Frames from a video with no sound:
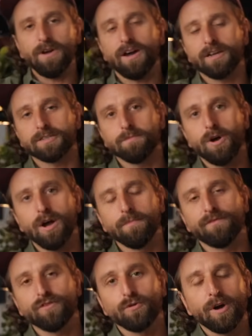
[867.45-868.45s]
honest, Mom,
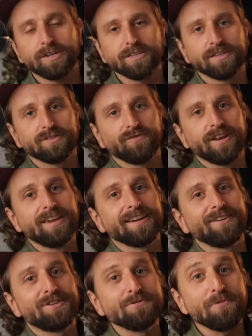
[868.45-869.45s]
if you're watching this
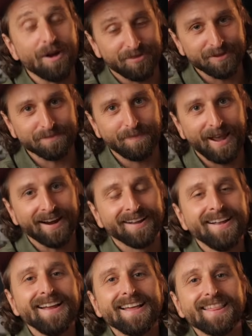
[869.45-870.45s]
video, you want this bag.
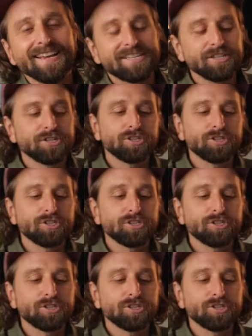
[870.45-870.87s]
This is